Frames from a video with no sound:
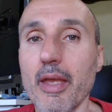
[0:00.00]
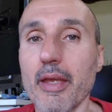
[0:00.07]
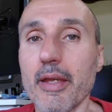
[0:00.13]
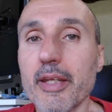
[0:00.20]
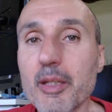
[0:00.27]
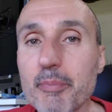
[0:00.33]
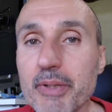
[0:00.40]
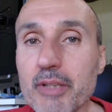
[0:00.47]

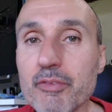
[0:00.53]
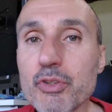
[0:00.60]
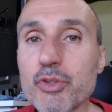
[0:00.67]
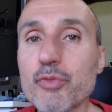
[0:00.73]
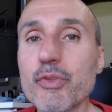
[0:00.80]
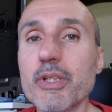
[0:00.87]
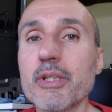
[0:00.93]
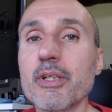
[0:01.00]
In the
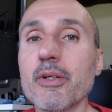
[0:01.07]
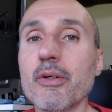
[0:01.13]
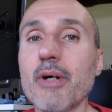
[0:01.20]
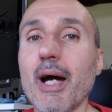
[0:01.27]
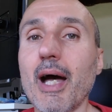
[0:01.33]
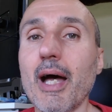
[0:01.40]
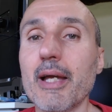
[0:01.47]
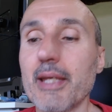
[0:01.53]
previous
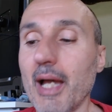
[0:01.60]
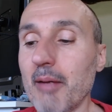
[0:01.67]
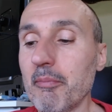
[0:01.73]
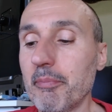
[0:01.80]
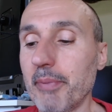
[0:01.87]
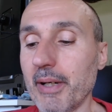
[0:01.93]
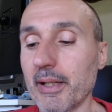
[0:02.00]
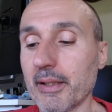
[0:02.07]
video, I
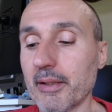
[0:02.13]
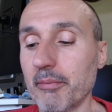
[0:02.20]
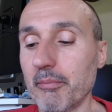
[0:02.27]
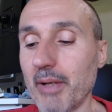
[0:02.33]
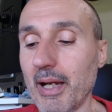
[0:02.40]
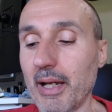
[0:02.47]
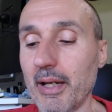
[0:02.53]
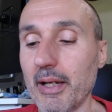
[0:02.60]
unpack
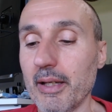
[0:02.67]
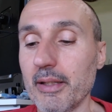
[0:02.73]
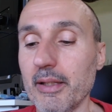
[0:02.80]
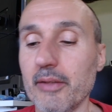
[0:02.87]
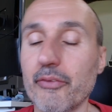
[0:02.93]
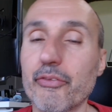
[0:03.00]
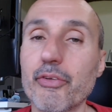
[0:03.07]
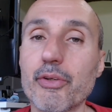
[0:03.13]

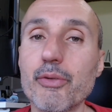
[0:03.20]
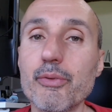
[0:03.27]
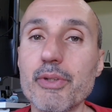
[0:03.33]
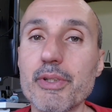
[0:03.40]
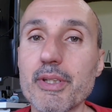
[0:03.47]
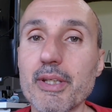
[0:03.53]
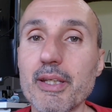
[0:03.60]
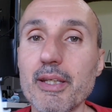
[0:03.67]
my
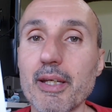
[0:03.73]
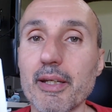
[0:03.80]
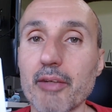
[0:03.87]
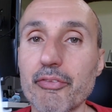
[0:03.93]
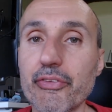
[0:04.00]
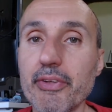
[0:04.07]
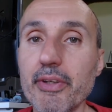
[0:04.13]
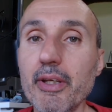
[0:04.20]
security key N
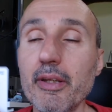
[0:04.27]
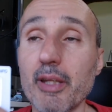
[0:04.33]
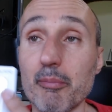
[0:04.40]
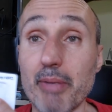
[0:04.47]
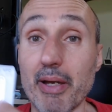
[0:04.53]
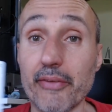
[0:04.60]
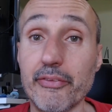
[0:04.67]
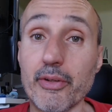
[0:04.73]
F C, the
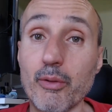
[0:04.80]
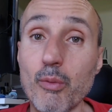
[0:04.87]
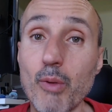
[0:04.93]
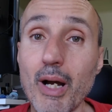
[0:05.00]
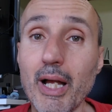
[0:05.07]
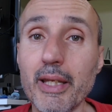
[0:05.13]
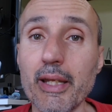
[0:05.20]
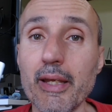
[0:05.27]
basic
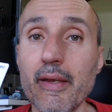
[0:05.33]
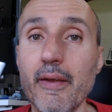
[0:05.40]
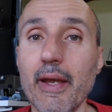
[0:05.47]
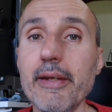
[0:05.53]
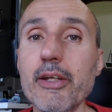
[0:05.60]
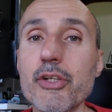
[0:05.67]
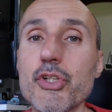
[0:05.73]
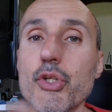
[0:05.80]
one,
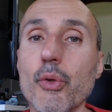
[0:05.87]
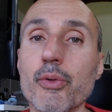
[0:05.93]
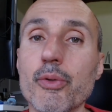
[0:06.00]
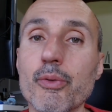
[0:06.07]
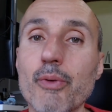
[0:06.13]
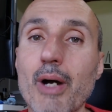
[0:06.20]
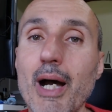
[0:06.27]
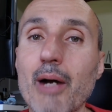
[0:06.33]
and I show
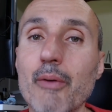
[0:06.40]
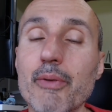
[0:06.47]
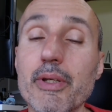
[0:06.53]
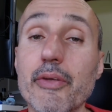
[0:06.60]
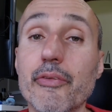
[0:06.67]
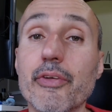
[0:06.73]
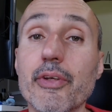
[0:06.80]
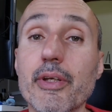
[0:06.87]
you how
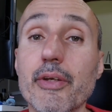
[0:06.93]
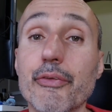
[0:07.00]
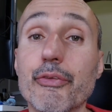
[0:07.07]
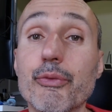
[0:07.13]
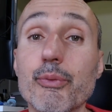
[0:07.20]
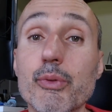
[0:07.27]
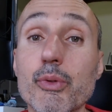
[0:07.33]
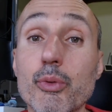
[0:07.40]
easy it
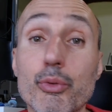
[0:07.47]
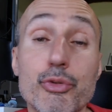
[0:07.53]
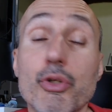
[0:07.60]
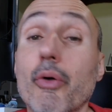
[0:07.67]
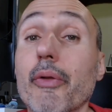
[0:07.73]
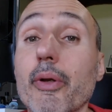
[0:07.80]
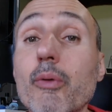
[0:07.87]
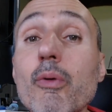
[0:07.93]
is to use
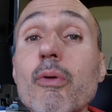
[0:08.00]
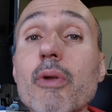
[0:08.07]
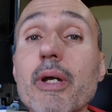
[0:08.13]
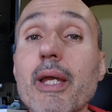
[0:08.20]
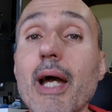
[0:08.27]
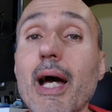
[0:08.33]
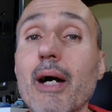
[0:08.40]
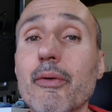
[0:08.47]
on a Google
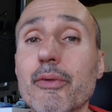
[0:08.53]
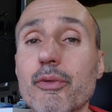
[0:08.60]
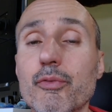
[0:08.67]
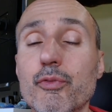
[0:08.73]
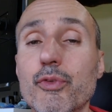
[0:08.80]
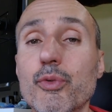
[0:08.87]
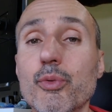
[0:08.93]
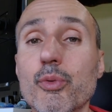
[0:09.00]
account
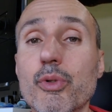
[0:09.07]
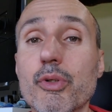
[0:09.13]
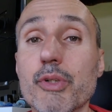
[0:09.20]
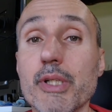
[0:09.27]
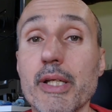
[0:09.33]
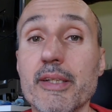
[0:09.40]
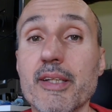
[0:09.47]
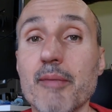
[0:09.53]
to
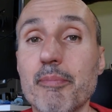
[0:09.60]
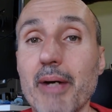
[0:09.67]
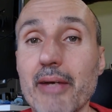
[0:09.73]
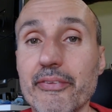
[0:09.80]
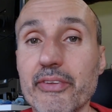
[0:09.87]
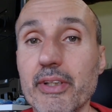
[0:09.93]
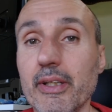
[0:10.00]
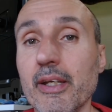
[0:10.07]
create a
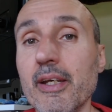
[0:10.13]
passkey.